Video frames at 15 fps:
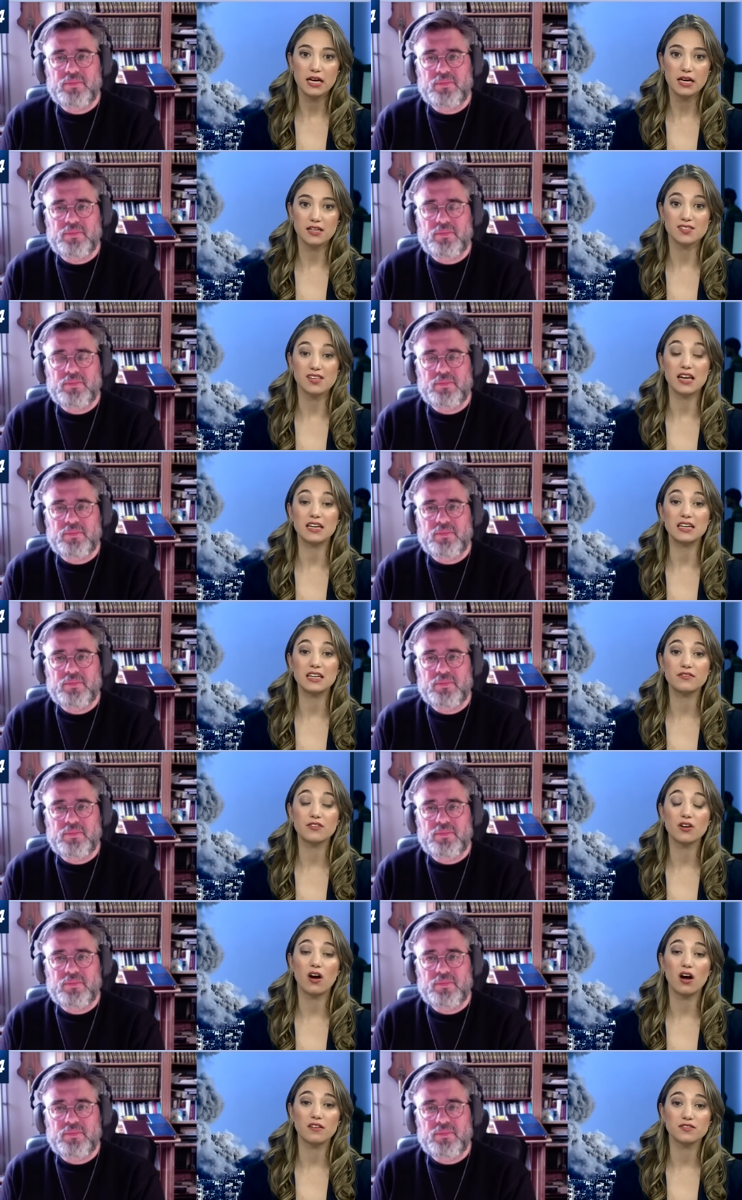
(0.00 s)
Speaker 1: it's that
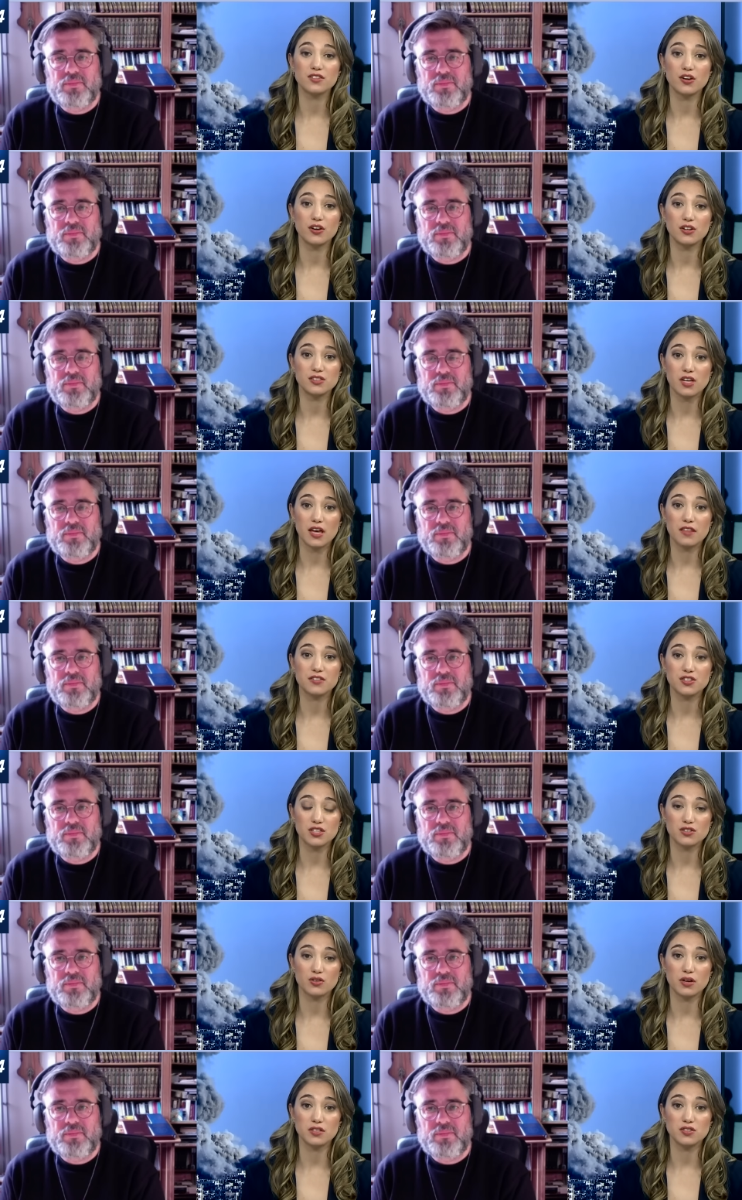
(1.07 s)
even after her death,
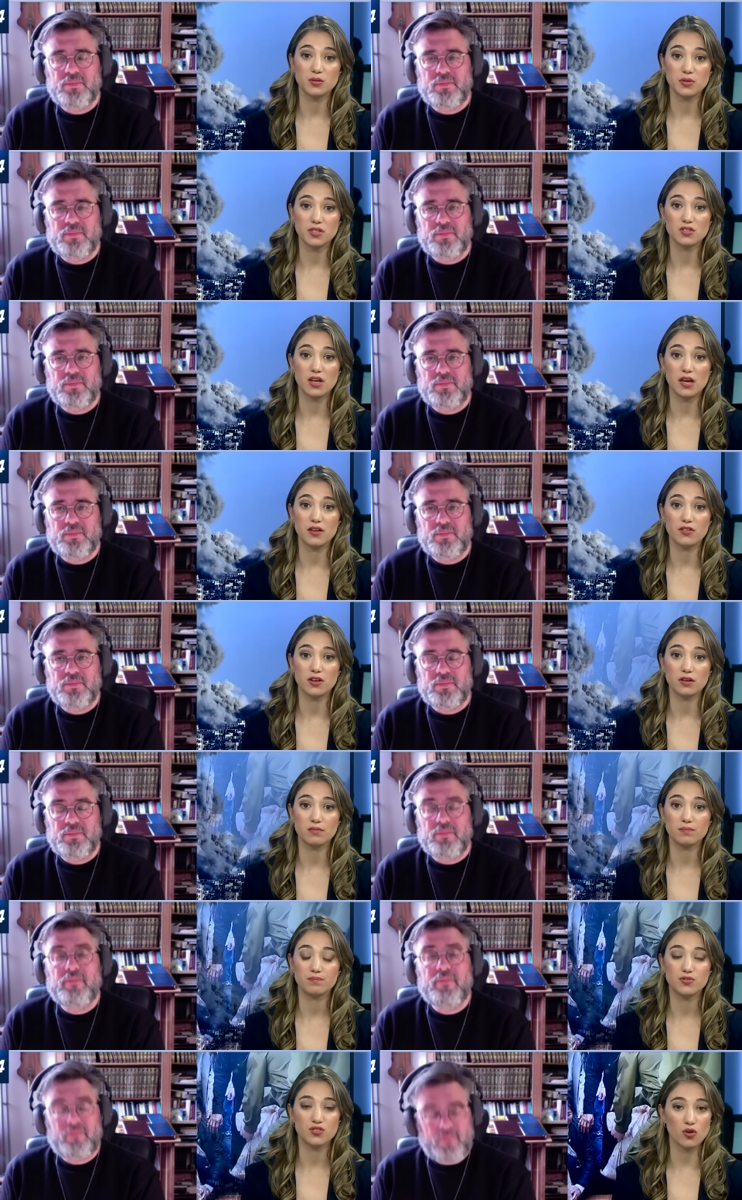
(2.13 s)
she's going to be
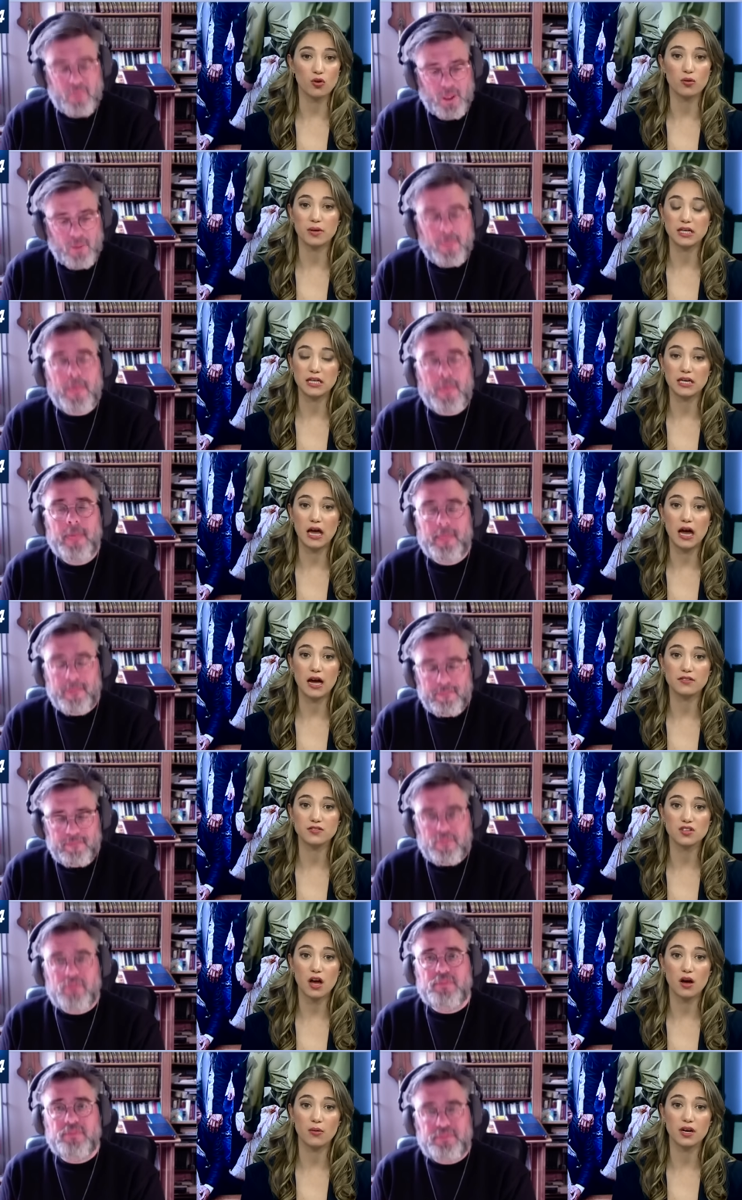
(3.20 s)
saving so many
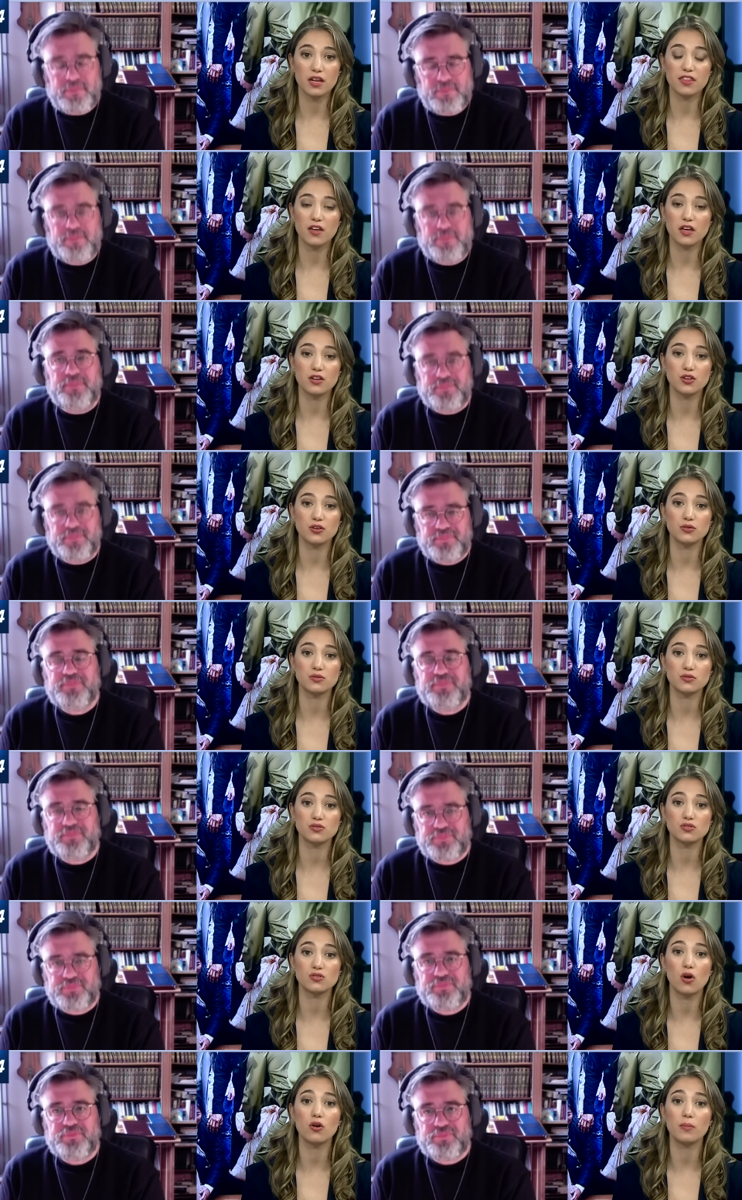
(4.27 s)
lives. I want to thank you
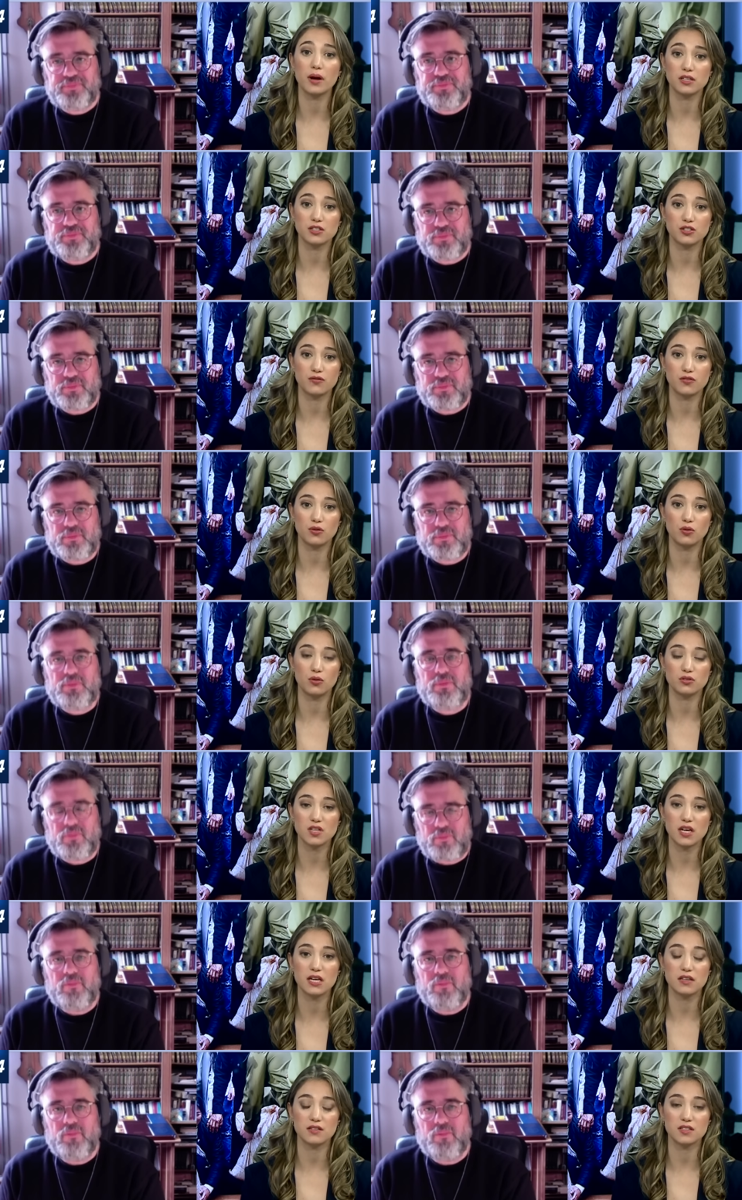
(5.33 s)
so much for
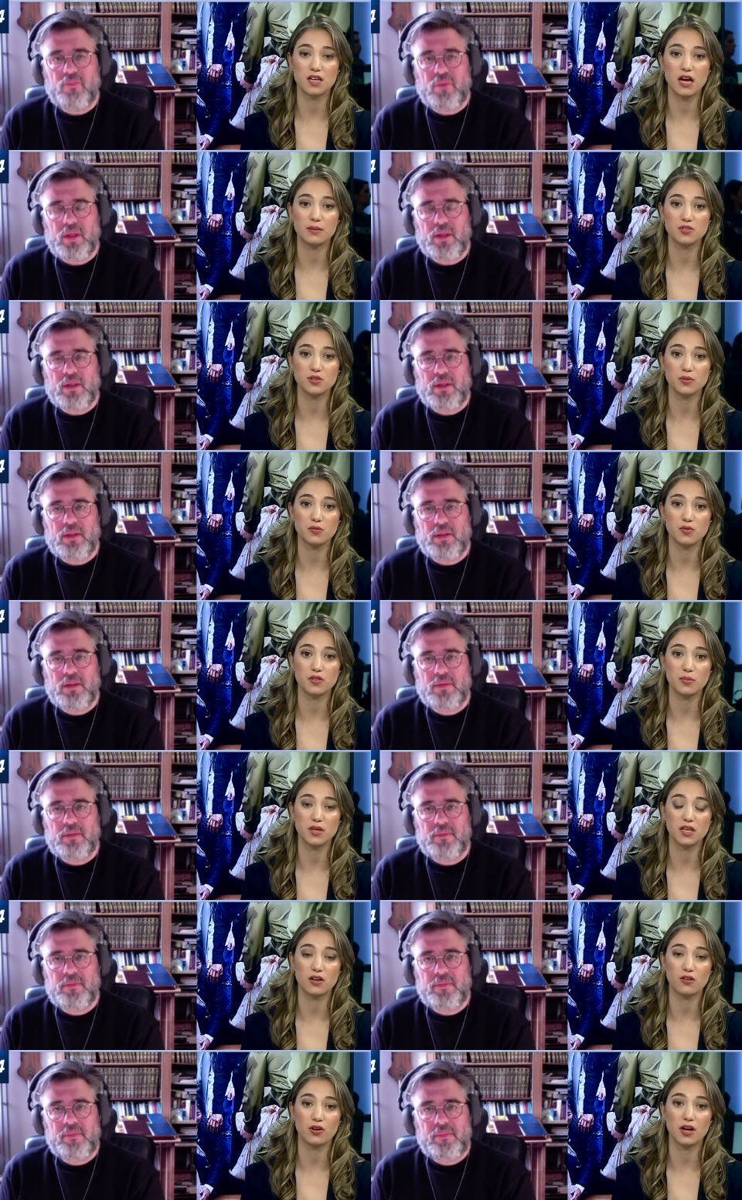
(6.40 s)
taking the time to be with
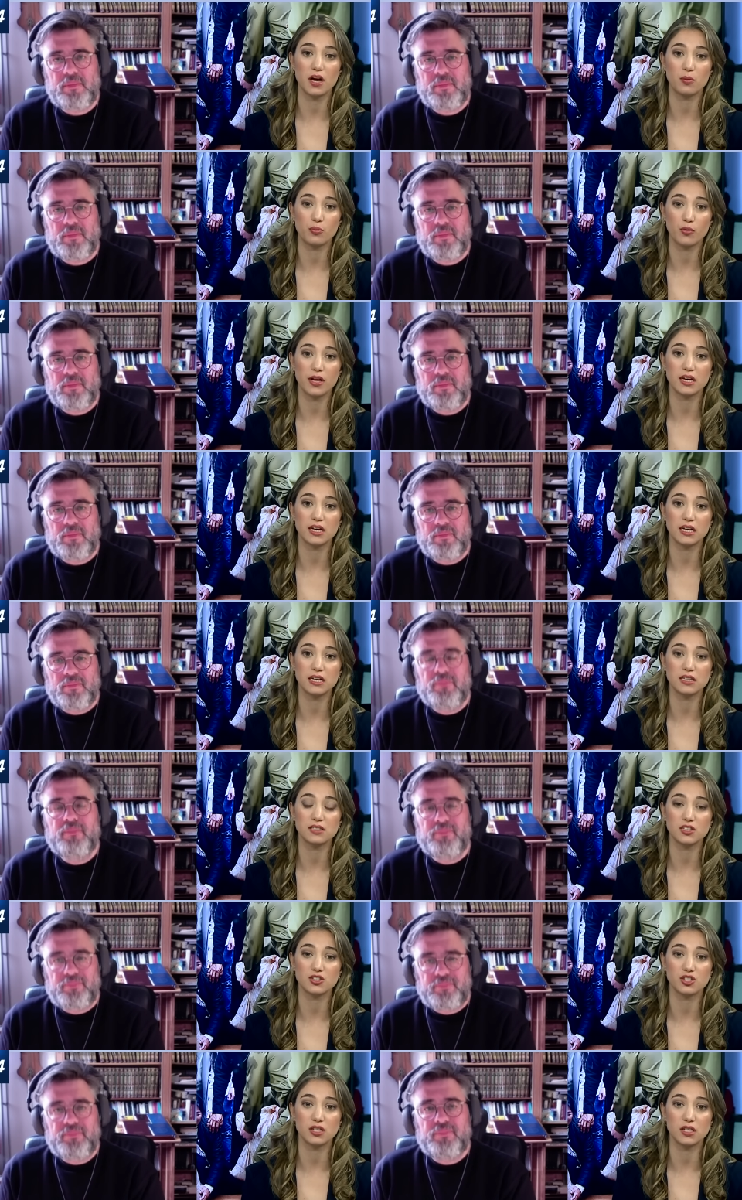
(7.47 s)
me here on our Breaking
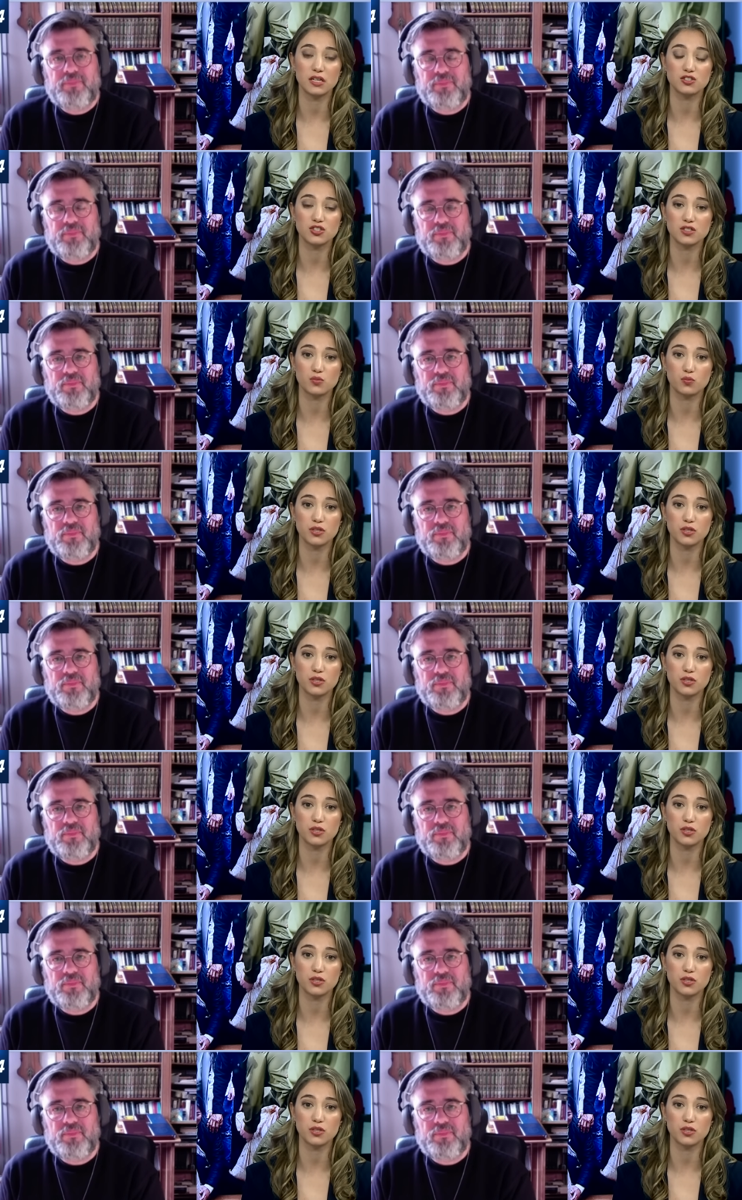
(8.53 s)
Edition, and just